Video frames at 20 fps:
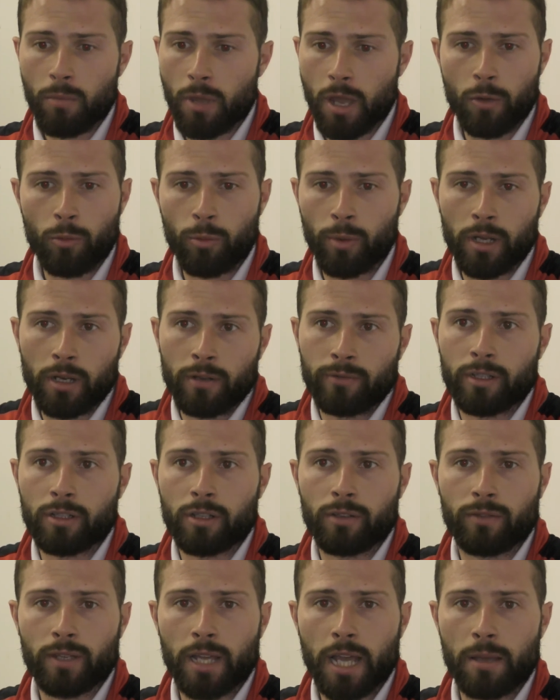It will be another
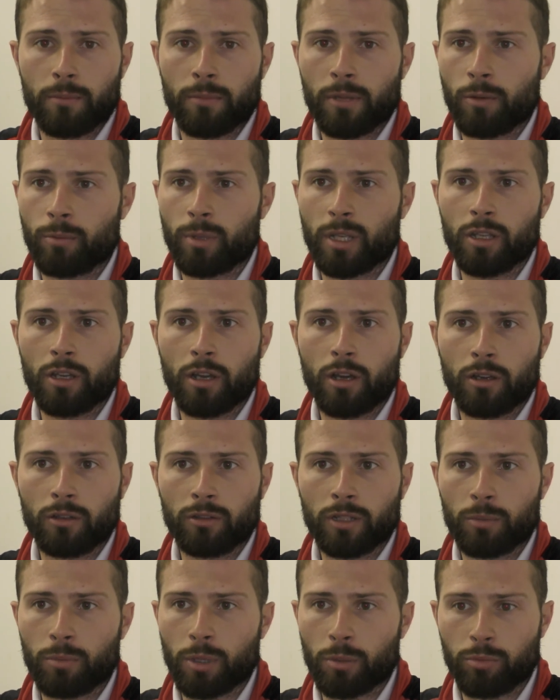tough game. They'll be
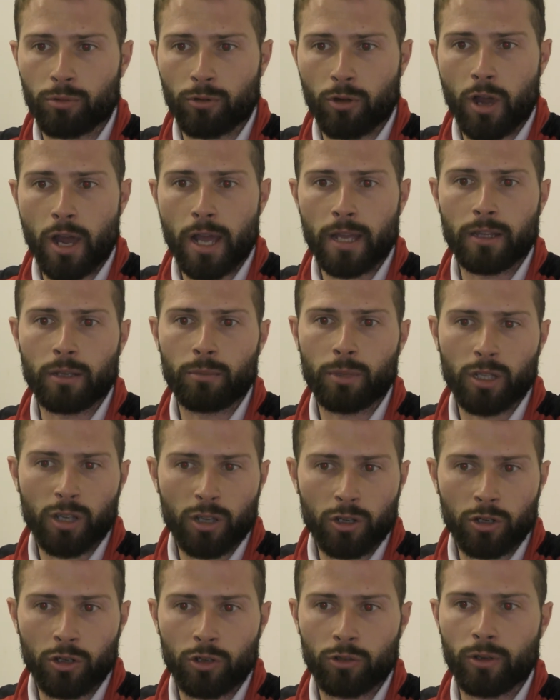young, they'll be bright, they'll be
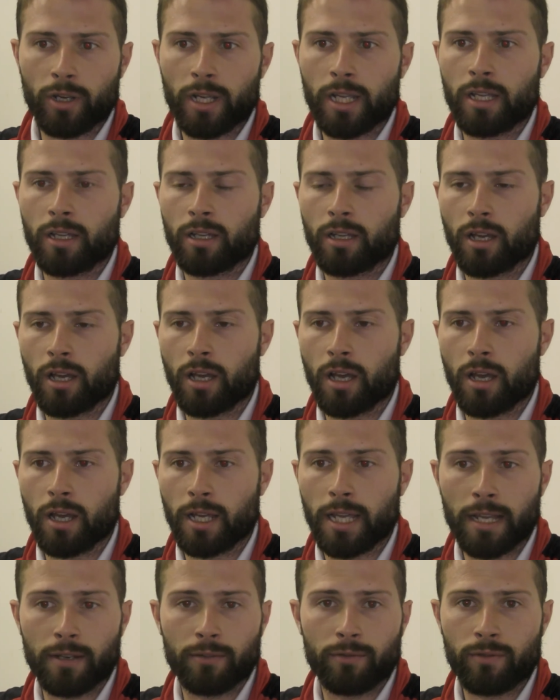hungry.
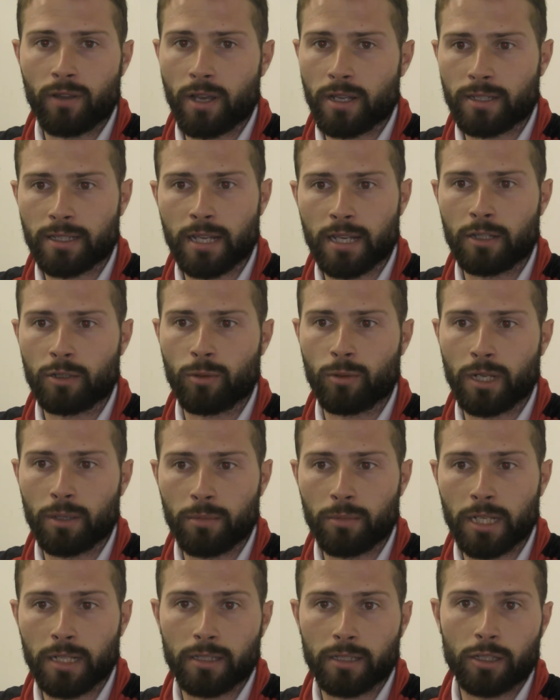Again, first 10-20
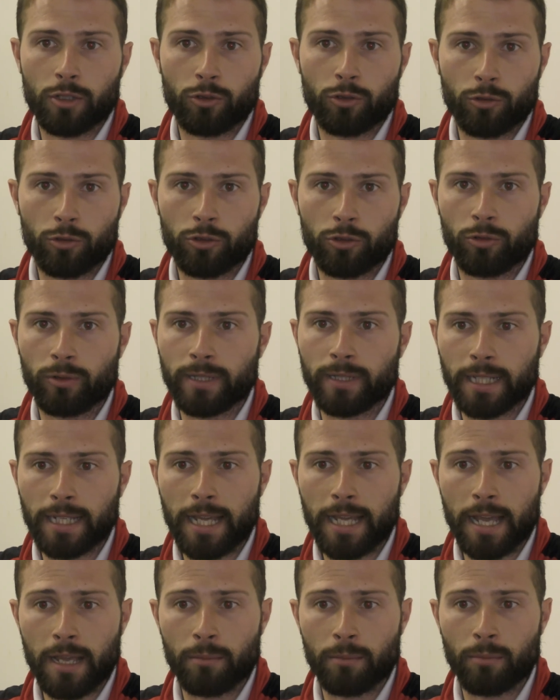minutes is crucial in the
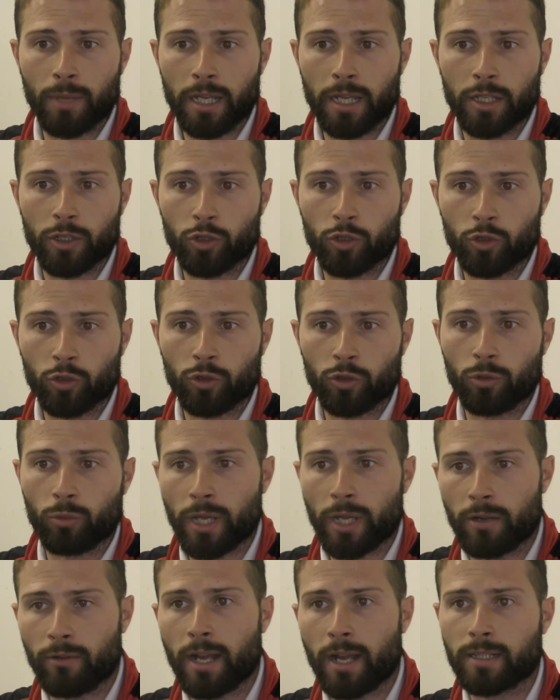game, making sure that
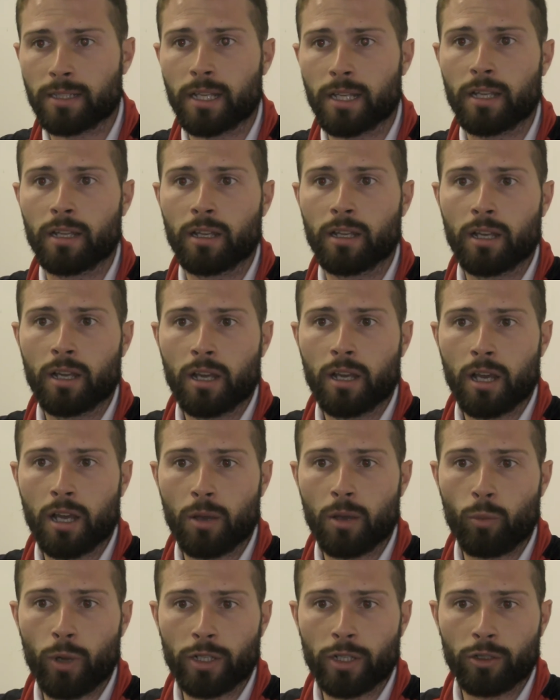we're at it
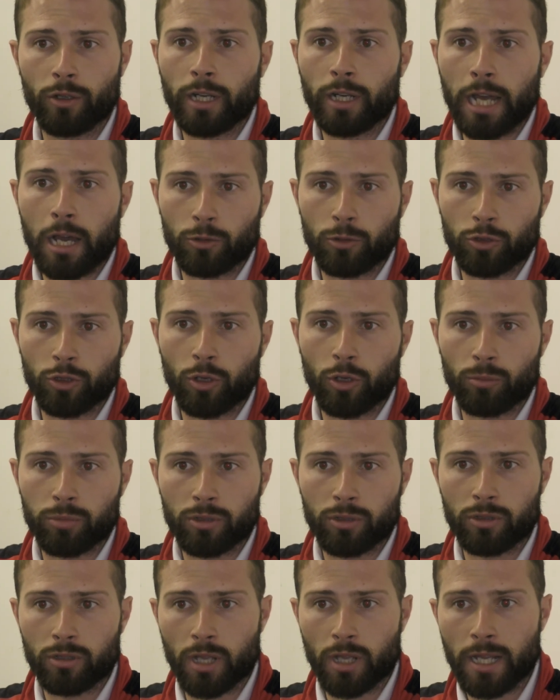and we're doing our
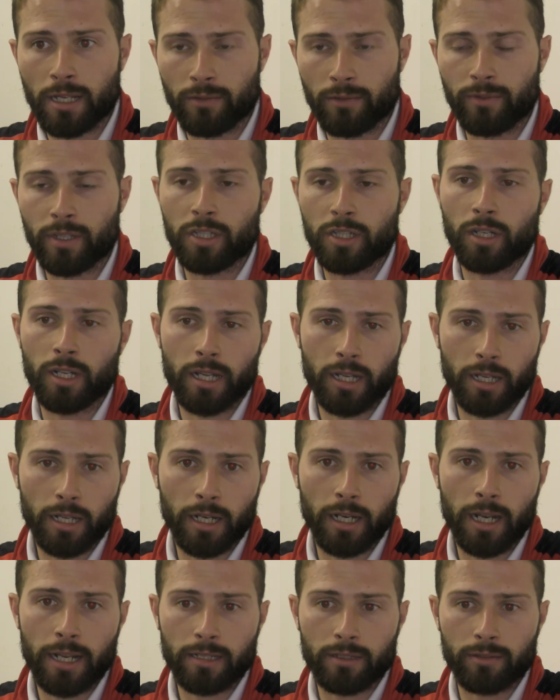jobs individually and
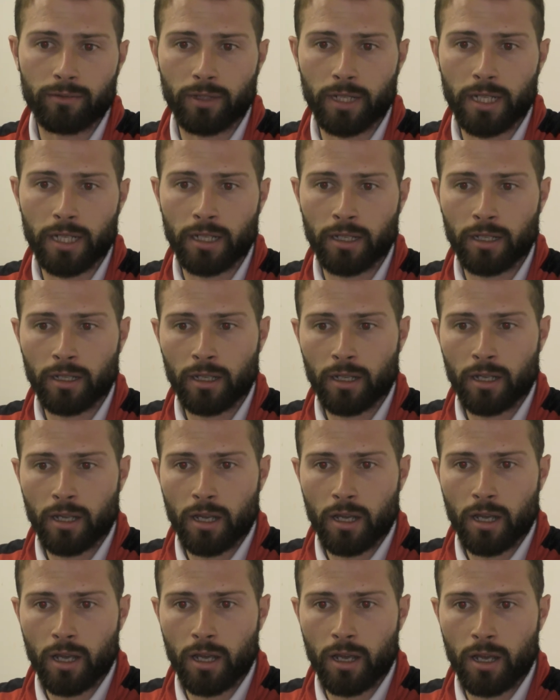collectively.
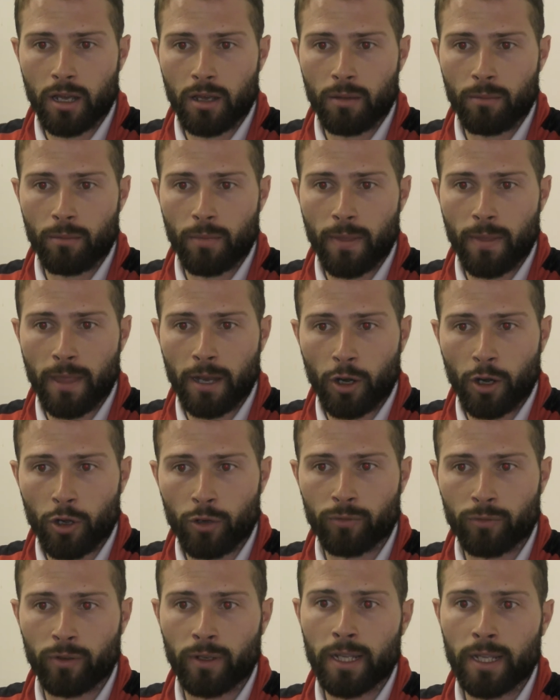And then
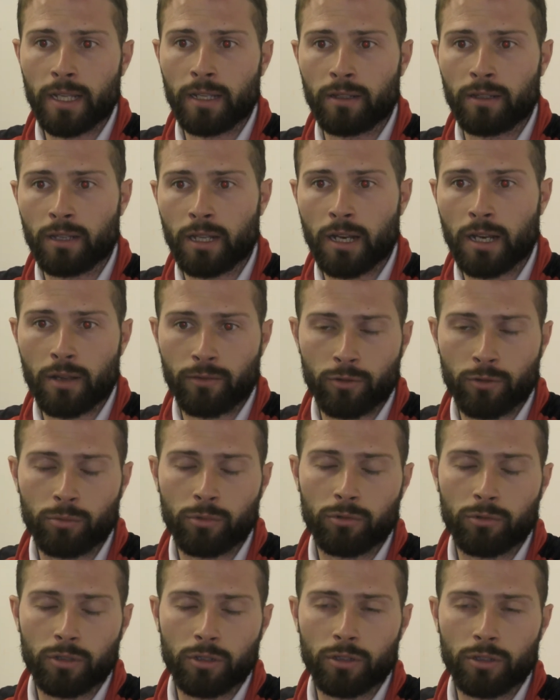hopefully then our
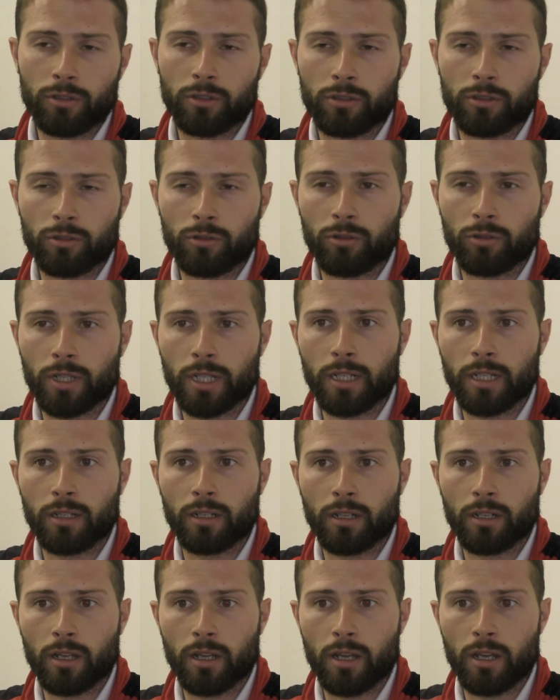football can do the talking.